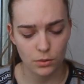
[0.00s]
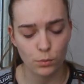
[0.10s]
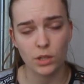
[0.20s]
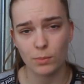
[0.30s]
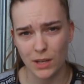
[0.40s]

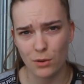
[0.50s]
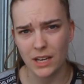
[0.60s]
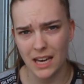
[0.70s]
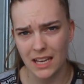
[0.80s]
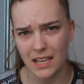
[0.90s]
would it be
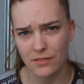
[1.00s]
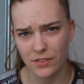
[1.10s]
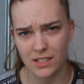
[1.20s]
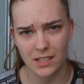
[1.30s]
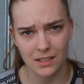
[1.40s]
okay if
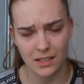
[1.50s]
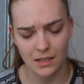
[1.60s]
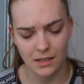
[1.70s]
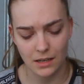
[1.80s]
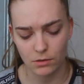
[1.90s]
I send
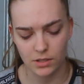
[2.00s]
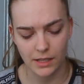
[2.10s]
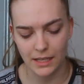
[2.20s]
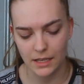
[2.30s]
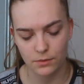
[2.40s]
it? And I was
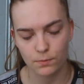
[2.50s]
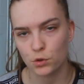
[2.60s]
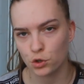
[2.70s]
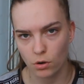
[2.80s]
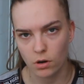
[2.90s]
like, yeah,
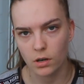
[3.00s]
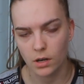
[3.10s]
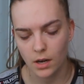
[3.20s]
sure.